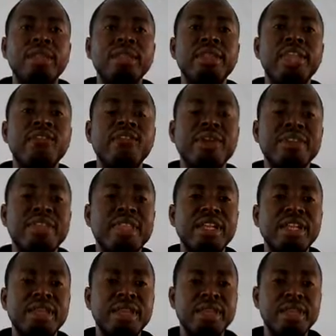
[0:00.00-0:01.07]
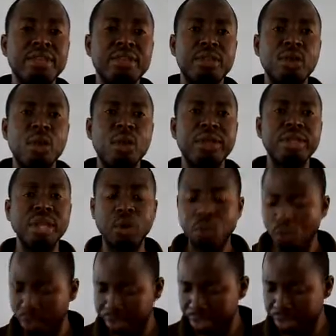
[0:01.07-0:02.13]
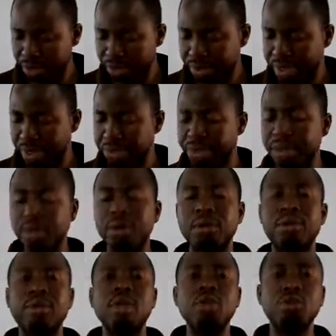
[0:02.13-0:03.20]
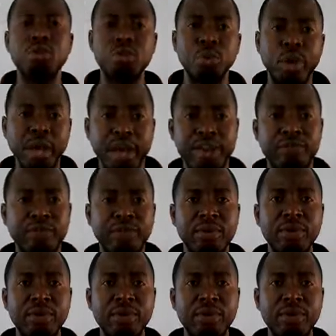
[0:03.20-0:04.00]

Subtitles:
the facilities or the cooking utensils you should have.